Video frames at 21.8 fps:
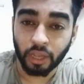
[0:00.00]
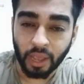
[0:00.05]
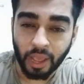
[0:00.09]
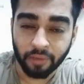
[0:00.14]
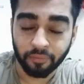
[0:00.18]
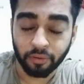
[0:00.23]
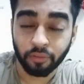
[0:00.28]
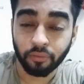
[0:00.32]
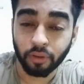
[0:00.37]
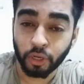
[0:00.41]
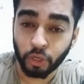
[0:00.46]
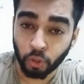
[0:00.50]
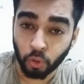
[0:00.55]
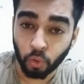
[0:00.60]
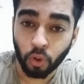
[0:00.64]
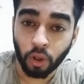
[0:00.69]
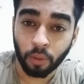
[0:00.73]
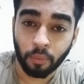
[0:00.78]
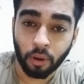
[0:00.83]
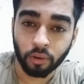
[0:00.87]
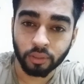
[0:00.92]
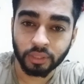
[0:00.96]
Everyone know
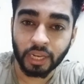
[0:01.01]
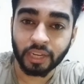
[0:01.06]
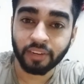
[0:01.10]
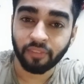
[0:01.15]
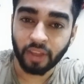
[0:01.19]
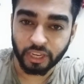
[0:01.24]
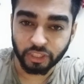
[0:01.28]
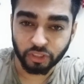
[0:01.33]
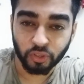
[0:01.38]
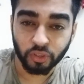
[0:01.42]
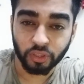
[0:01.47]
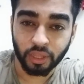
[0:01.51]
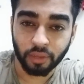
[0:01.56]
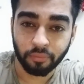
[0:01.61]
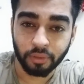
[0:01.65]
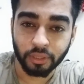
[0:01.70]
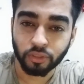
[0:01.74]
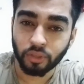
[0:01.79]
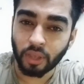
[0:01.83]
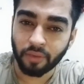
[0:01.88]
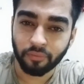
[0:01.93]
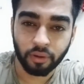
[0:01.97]
about that Vaishno
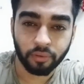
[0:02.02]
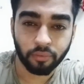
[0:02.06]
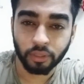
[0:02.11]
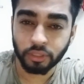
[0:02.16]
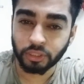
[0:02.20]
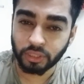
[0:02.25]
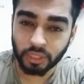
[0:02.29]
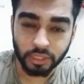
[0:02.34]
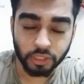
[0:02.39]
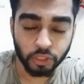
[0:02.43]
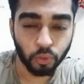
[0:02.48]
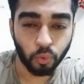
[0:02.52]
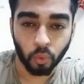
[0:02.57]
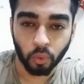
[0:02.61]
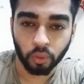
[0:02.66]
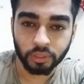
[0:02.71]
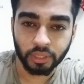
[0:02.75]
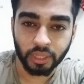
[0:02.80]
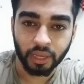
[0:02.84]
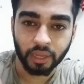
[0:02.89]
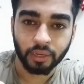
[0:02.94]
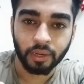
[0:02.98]
Devi, so everyone just go
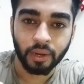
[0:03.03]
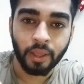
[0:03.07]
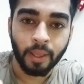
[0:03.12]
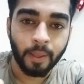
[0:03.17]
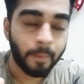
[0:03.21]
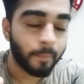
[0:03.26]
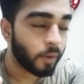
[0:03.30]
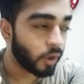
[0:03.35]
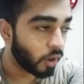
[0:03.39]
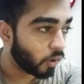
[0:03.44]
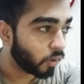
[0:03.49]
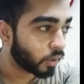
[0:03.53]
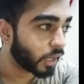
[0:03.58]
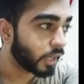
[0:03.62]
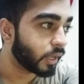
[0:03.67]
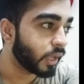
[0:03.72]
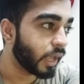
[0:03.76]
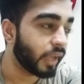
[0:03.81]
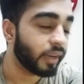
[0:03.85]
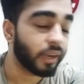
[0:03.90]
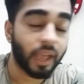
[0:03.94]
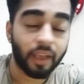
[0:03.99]
there. Okay,
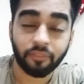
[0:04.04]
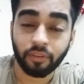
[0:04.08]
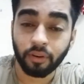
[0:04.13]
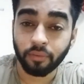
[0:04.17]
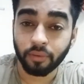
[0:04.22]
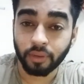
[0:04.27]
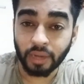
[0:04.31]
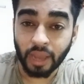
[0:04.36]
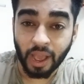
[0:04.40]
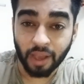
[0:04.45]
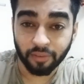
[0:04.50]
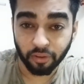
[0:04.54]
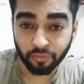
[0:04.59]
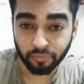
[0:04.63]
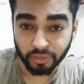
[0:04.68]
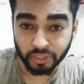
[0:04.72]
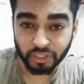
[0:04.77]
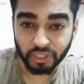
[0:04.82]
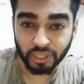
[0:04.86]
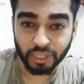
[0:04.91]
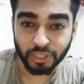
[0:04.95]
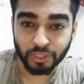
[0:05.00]
and everyone have a
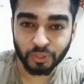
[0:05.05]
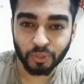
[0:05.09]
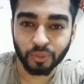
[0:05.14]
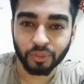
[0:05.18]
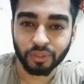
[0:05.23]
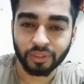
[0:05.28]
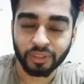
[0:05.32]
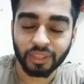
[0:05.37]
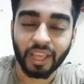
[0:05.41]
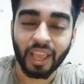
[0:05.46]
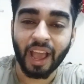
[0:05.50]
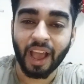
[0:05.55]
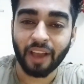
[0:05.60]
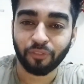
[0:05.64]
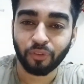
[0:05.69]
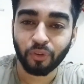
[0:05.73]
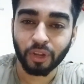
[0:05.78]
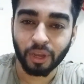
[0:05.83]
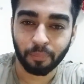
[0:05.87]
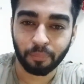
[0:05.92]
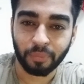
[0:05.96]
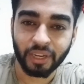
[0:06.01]
wishes, so they have
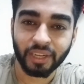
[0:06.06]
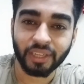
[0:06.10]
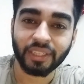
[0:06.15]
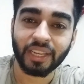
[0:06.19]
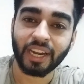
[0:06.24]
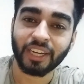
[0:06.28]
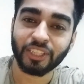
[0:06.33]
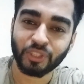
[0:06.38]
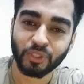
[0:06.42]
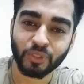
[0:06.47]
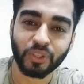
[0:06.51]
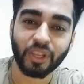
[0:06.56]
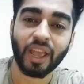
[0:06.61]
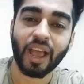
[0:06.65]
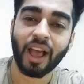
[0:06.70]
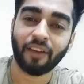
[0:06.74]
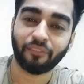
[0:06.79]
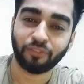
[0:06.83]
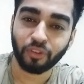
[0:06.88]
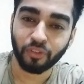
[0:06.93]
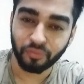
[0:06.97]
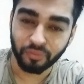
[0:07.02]
to complete that, so they
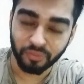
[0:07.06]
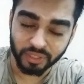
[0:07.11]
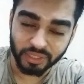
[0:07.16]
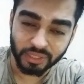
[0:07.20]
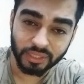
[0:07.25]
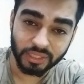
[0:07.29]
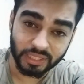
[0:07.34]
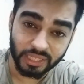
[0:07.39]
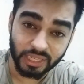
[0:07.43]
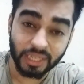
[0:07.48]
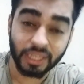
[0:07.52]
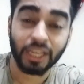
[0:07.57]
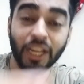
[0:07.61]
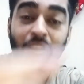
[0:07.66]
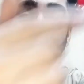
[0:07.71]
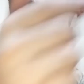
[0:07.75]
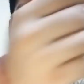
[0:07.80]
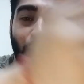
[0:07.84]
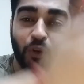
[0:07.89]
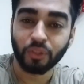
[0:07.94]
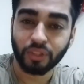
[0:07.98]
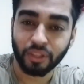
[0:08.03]
have to visit
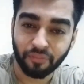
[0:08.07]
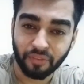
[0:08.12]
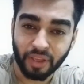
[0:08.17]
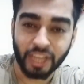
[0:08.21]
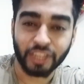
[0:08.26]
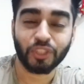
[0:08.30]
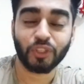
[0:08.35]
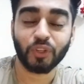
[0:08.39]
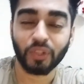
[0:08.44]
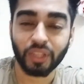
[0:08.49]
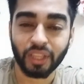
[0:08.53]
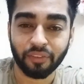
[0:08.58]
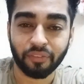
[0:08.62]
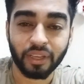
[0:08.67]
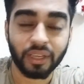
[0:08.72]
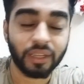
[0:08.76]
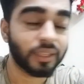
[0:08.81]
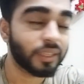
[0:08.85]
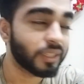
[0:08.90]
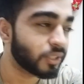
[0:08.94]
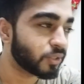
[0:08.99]
to the Vaishno Devi.